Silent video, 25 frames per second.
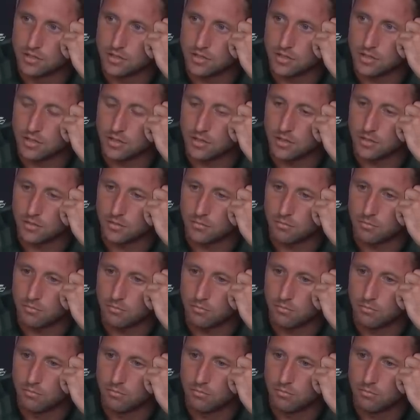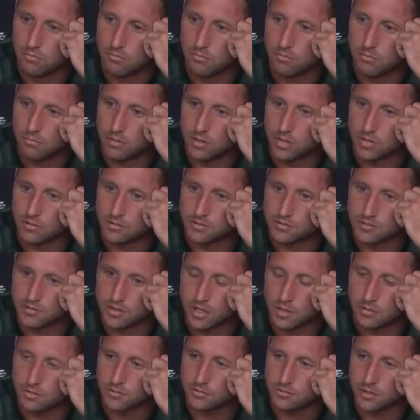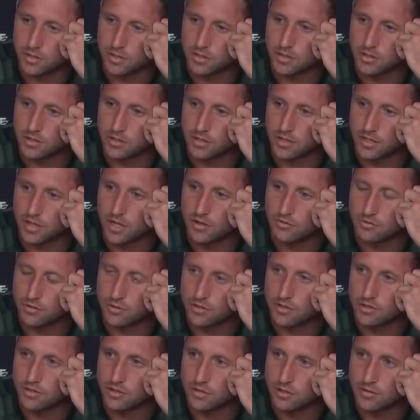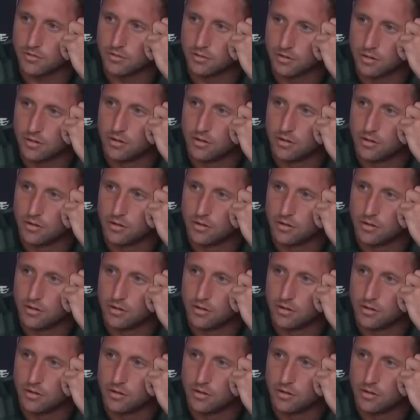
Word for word: Um, but I was I was ready to get after it, you know.